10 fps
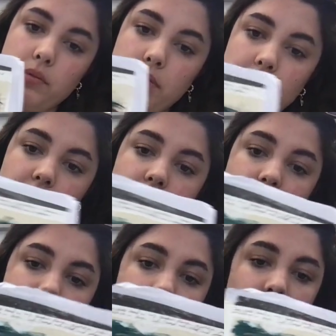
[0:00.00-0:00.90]
piece,
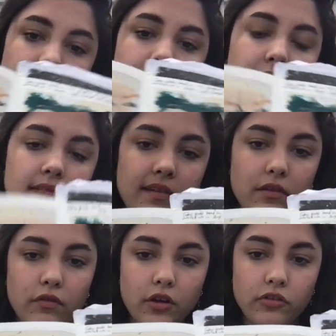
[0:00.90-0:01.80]
and then this is a
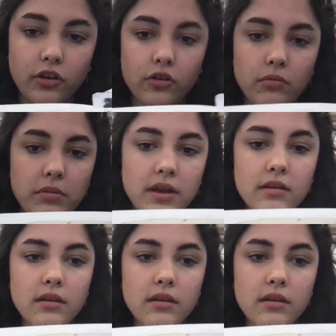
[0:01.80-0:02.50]
photocopy